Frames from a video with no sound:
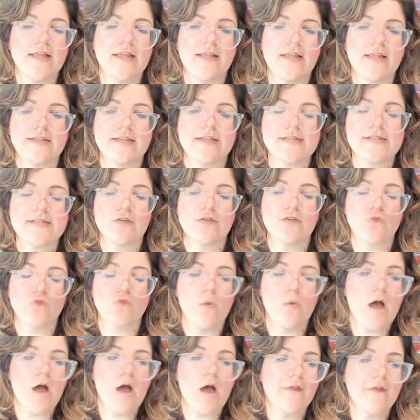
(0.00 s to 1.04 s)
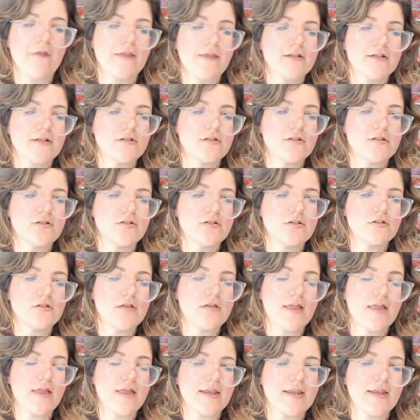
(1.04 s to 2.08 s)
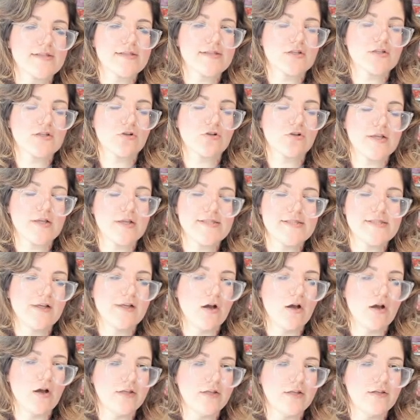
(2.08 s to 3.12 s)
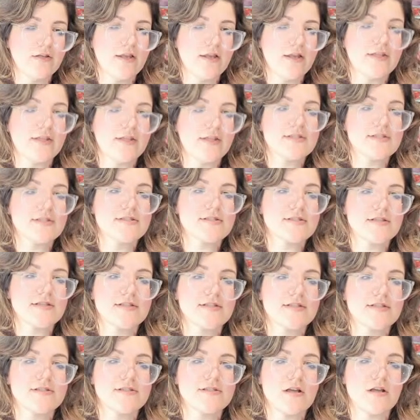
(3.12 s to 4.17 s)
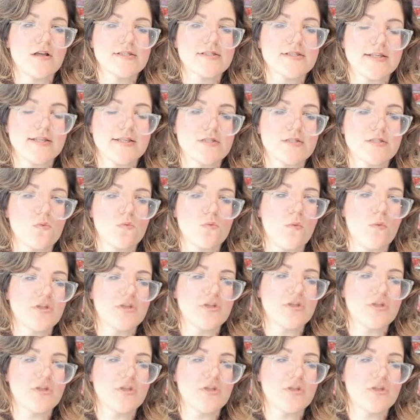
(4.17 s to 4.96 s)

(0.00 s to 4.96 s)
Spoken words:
Like, it's like a robot that has a crazy gun, and it's nuts, and it's a woman.